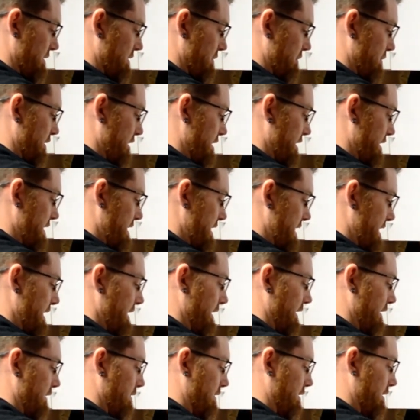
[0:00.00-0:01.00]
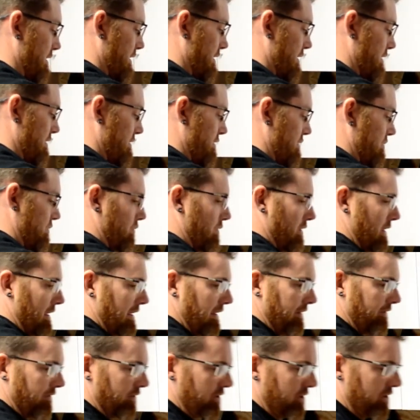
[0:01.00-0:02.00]
pair of diagonal cutters,
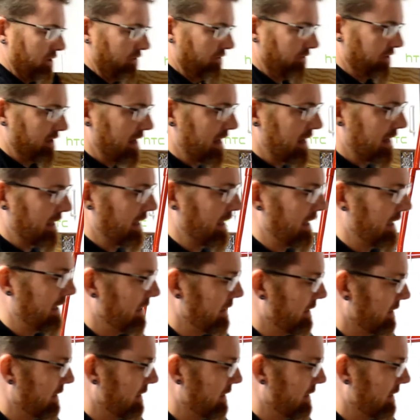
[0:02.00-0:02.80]
whatever you've got handy